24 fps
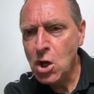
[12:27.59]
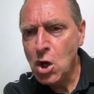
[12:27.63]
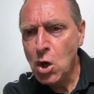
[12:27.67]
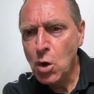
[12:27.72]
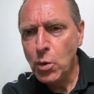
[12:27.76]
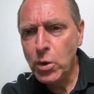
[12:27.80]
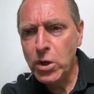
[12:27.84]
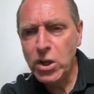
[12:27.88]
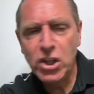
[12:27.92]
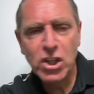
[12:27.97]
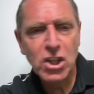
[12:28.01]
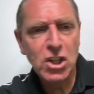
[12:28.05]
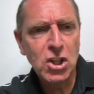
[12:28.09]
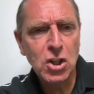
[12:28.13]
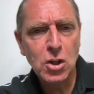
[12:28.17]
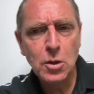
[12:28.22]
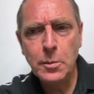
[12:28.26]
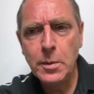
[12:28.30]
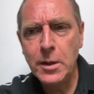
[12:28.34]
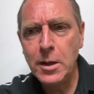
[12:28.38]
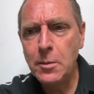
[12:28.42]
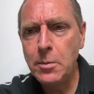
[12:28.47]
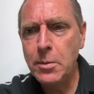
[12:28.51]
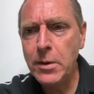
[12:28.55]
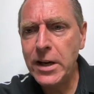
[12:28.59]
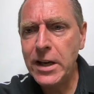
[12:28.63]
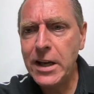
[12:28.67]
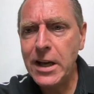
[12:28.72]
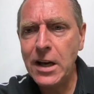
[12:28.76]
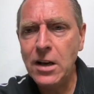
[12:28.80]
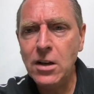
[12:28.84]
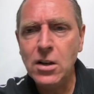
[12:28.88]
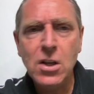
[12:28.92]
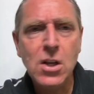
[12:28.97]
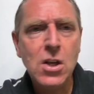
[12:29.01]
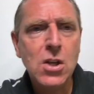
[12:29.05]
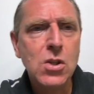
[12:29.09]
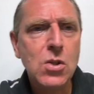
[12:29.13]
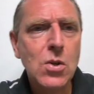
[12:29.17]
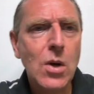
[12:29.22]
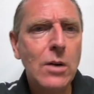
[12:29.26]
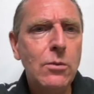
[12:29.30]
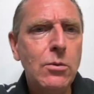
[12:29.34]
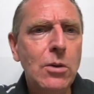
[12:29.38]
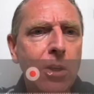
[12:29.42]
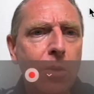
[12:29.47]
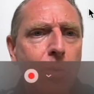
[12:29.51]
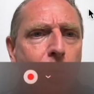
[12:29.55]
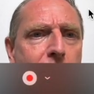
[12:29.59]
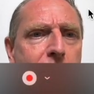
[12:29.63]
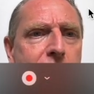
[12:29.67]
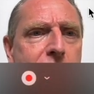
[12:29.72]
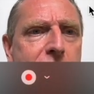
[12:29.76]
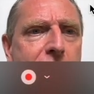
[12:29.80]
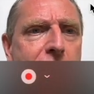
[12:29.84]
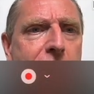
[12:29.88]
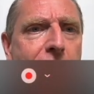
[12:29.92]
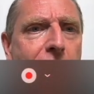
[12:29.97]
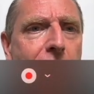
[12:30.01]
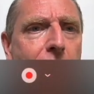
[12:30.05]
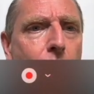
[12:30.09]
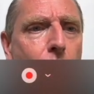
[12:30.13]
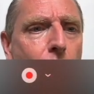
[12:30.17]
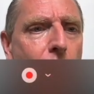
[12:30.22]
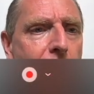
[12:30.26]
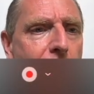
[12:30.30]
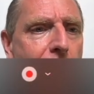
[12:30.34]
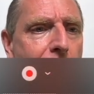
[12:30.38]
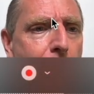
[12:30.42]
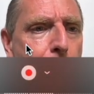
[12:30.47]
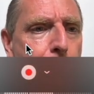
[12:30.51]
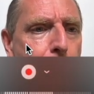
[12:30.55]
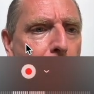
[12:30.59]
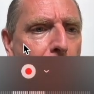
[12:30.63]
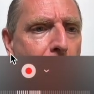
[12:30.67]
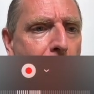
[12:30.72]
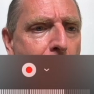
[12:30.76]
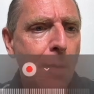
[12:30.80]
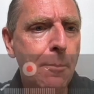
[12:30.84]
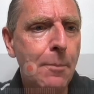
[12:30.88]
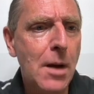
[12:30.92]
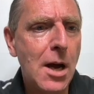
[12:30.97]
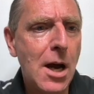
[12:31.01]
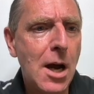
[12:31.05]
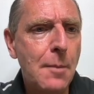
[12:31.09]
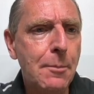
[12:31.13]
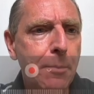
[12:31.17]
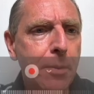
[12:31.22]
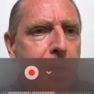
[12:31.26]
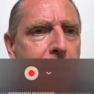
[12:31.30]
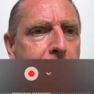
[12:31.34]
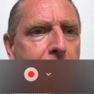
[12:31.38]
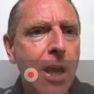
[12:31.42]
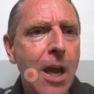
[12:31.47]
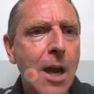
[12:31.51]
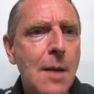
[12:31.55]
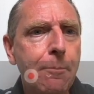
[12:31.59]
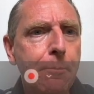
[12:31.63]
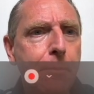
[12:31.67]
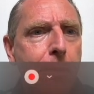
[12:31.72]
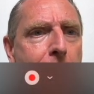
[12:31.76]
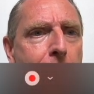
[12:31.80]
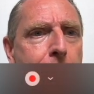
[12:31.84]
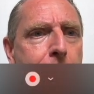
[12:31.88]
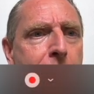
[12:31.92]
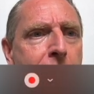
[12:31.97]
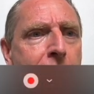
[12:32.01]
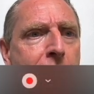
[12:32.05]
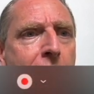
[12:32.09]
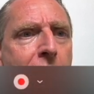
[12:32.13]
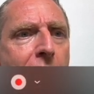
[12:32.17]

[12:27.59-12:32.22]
We need a little bit of breakout. So I really want to see that going up, up, uppity, up, up.